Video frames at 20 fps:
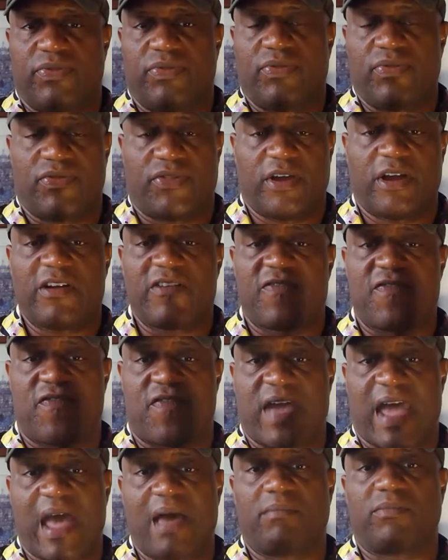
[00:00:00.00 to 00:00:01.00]
their
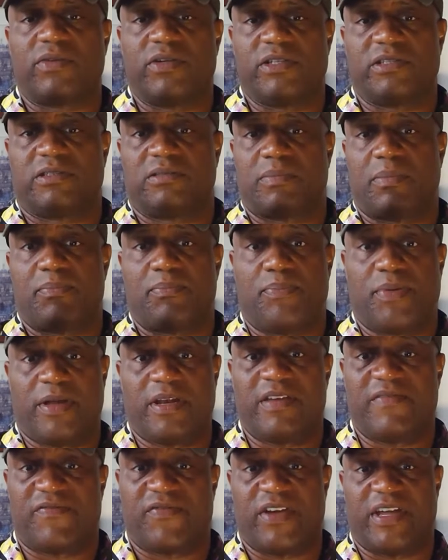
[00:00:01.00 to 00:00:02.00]
families
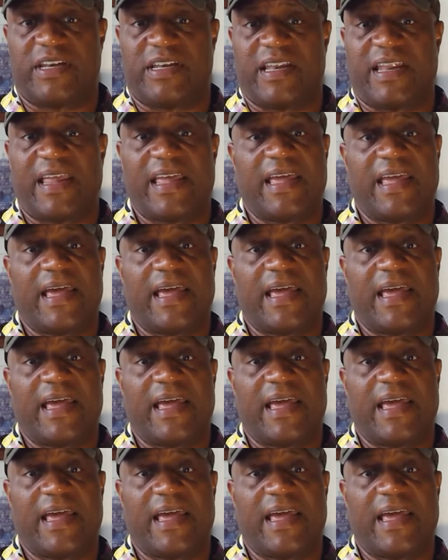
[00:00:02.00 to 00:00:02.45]
benefit